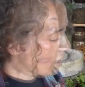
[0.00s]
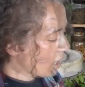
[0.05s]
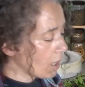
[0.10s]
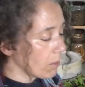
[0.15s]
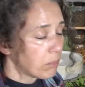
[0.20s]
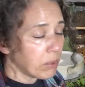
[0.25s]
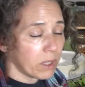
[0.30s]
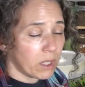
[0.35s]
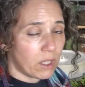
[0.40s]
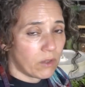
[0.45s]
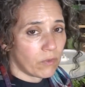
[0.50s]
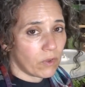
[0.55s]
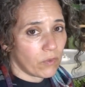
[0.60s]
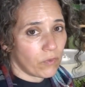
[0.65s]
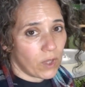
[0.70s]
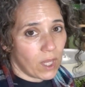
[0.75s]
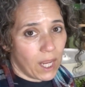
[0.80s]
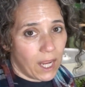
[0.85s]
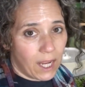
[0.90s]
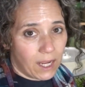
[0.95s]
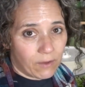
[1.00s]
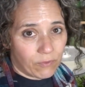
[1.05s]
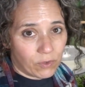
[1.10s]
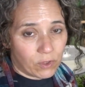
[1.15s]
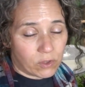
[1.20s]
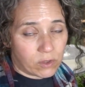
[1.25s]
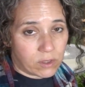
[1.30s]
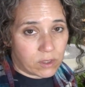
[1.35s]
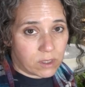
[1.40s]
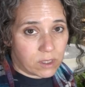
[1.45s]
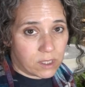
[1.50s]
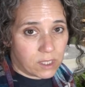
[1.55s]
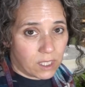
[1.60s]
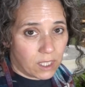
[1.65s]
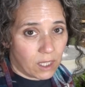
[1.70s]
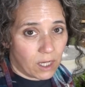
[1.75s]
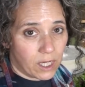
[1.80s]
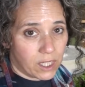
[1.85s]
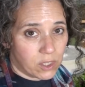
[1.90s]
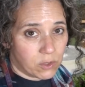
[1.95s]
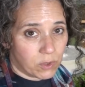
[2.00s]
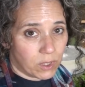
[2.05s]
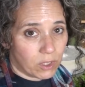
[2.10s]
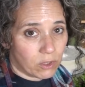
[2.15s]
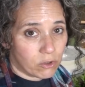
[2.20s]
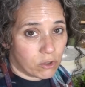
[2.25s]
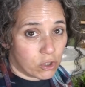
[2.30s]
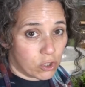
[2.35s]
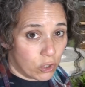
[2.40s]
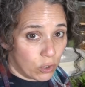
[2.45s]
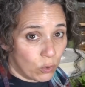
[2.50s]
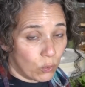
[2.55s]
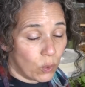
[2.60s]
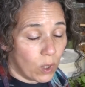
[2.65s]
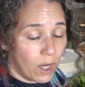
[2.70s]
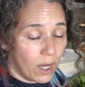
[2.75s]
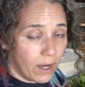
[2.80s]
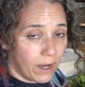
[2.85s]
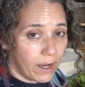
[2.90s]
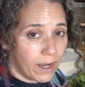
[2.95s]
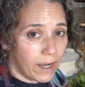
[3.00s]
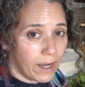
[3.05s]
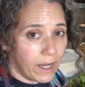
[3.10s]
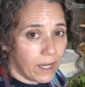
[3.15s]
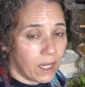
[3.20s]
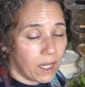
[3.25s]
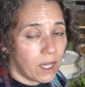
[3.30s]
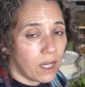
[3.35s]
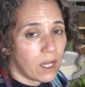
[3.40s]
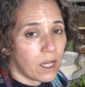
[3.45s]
I believe if you have your dehydrator too high,